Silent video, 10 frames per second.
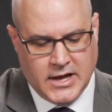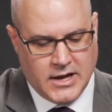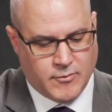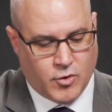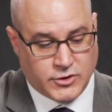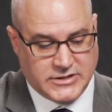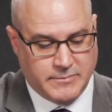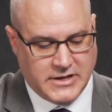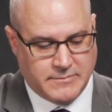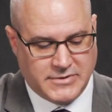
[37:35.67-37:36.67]
or
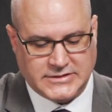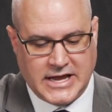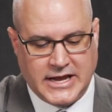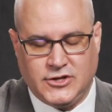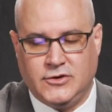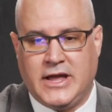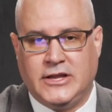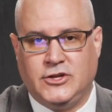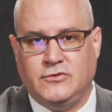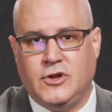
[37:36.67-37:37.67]
something beside you,
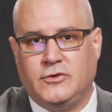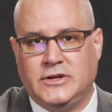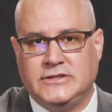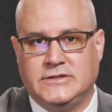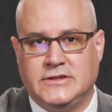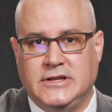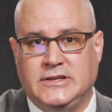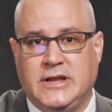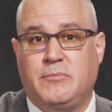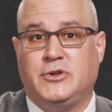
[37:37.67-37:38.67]
and you notice the
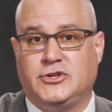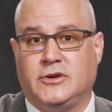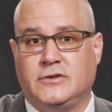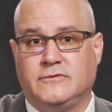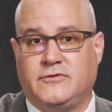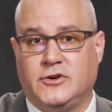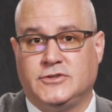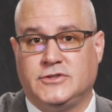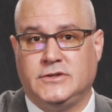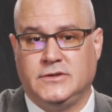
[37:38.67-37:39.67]
temperature
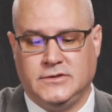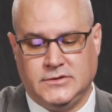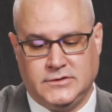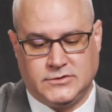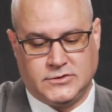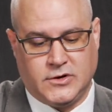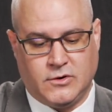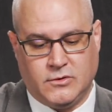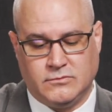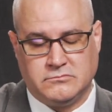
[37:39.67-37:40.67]
first.
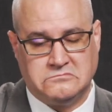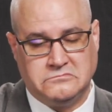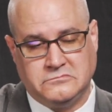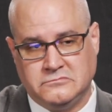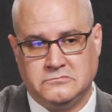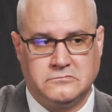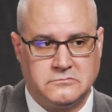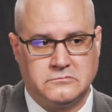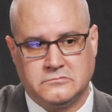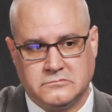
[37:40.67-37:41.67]
So a
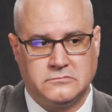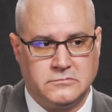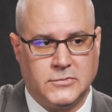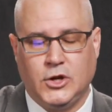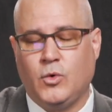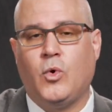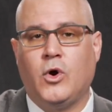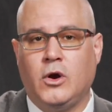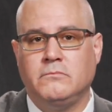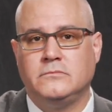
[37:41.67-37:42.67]
little
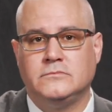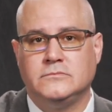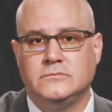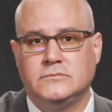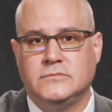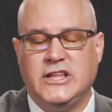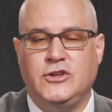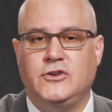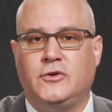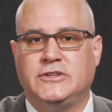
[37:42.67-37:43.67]
warm.
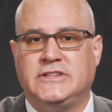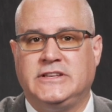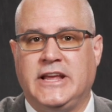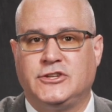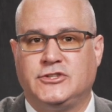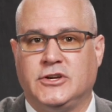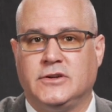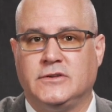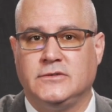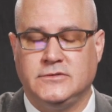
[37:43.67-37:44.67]
Then you notice the
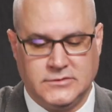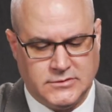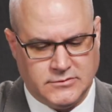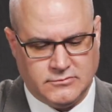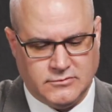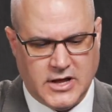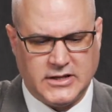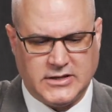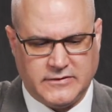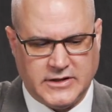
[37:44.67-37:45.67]
texture,
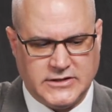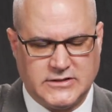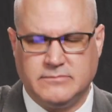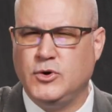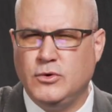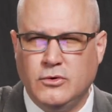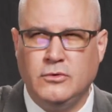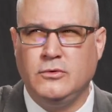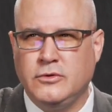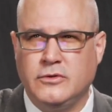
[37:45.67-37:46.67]
relatively
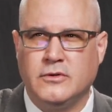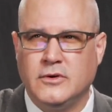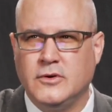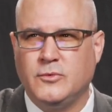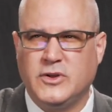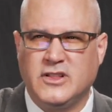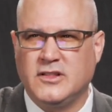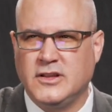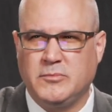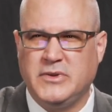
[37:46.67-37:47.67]
smooth with a
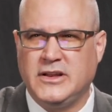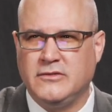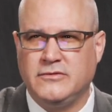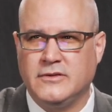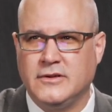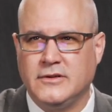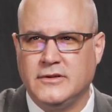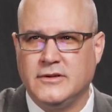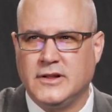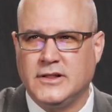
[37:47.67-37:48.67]
little bit
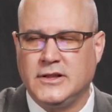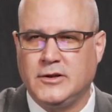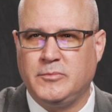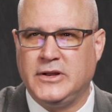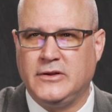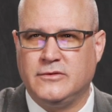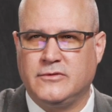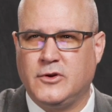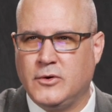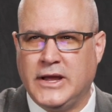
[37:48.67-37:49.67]

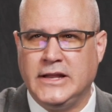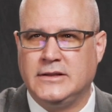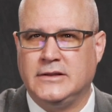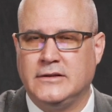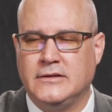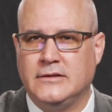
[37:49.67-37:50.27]
of grit.